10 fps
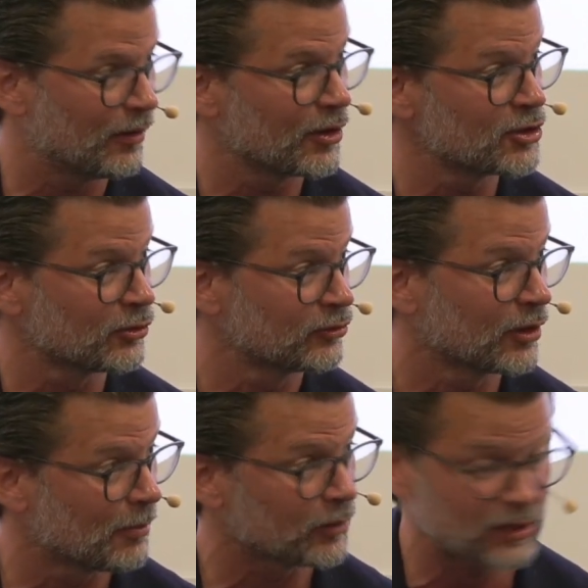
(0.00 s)

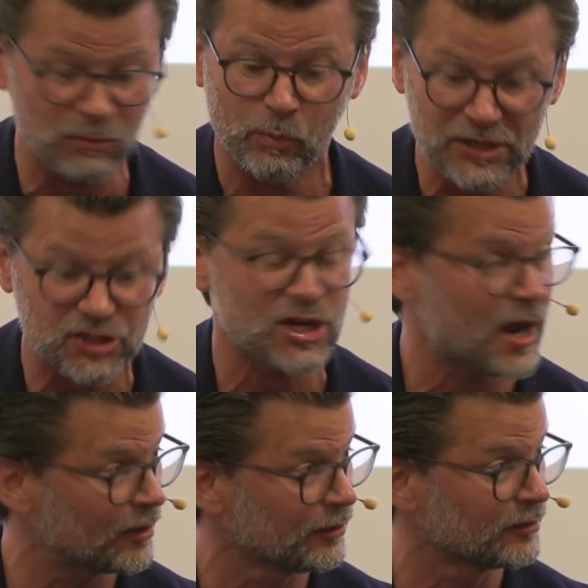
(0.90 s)
agnostic about in which
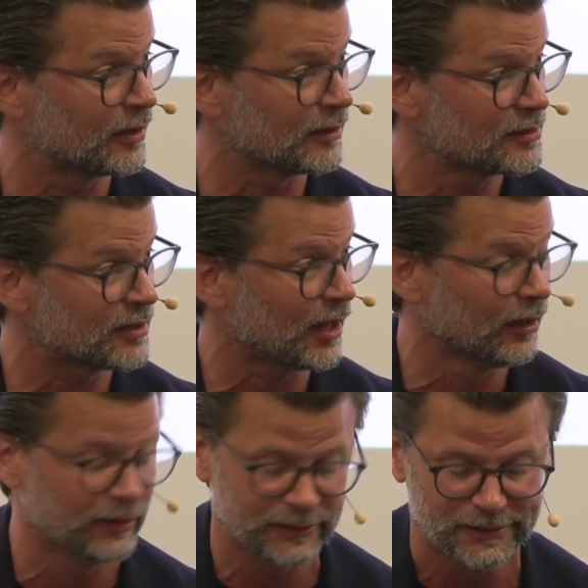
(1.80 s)
channels they'll
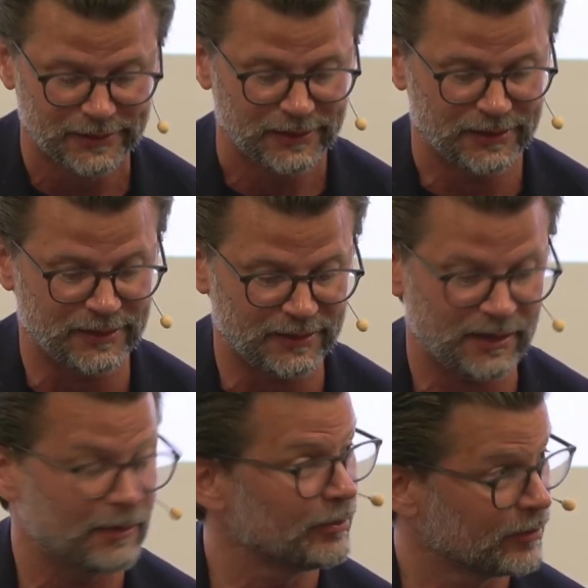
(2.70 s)
sell,
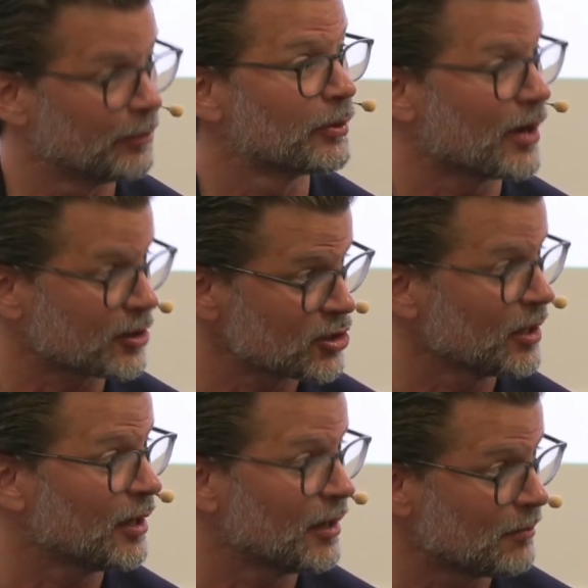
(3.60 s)
and the
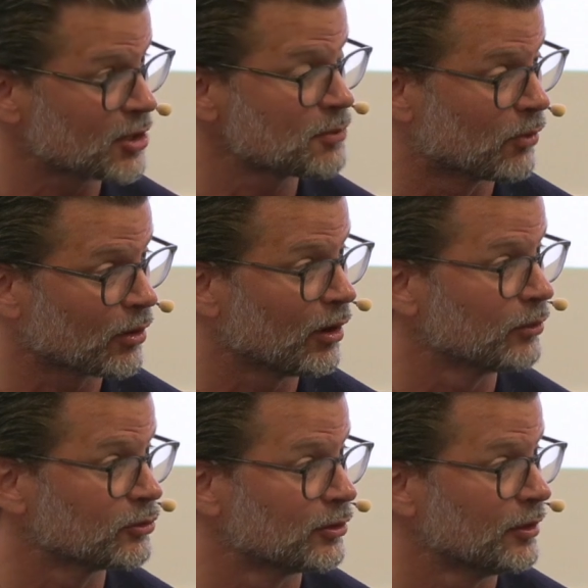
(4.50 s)
production getting much more
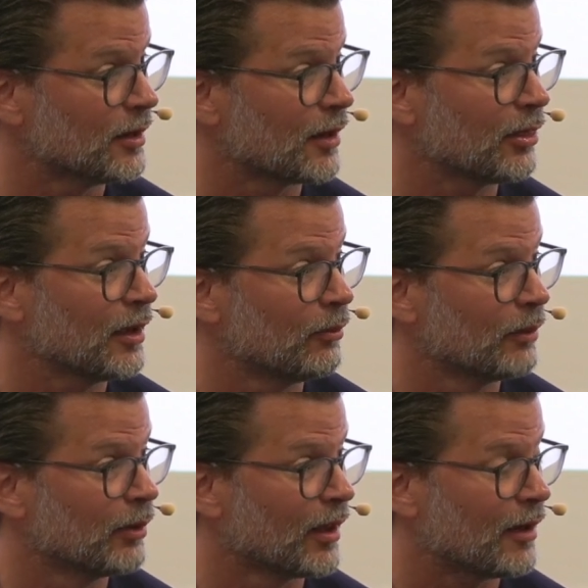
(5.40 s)
closer. I think we
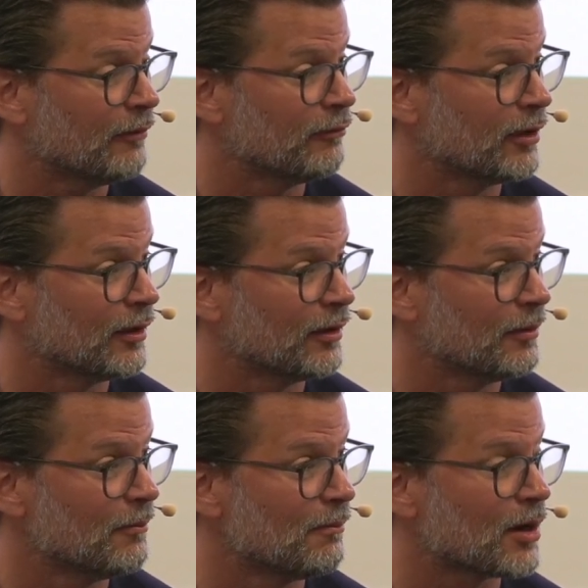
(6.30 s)
will have
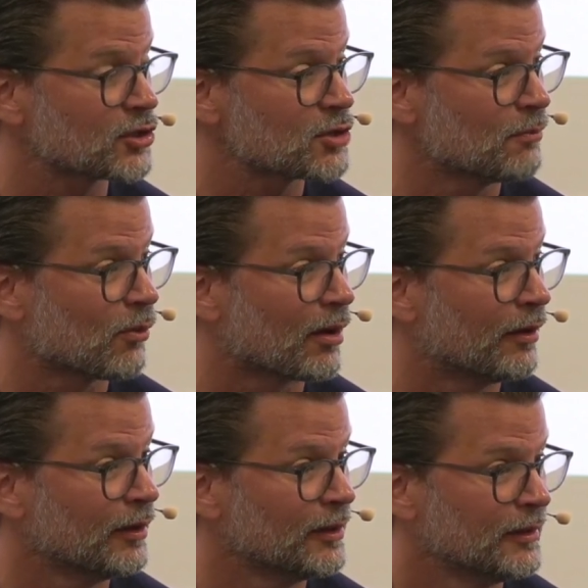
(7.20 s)
much
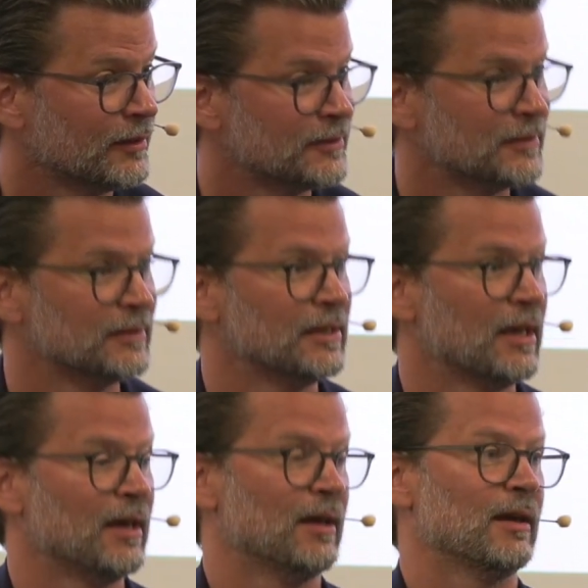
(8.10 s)
more
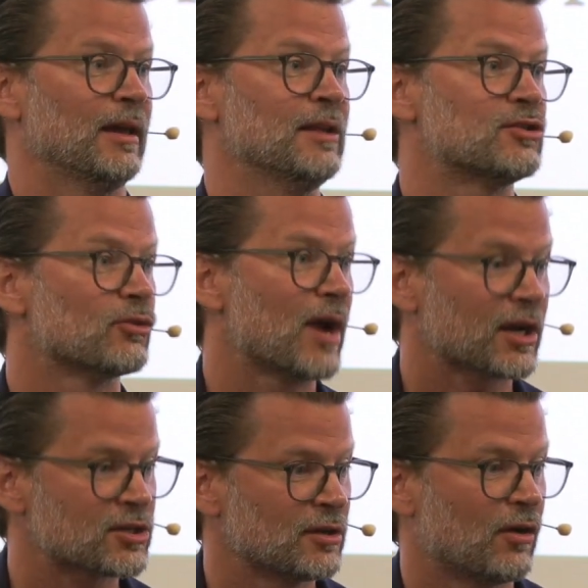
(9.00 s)

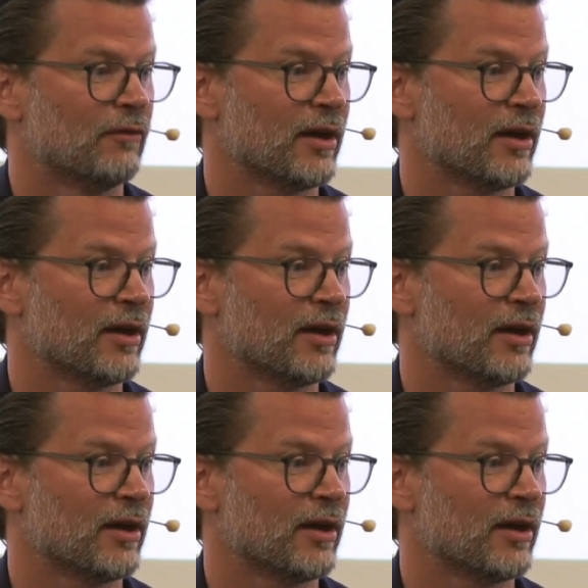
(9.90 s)
interaction of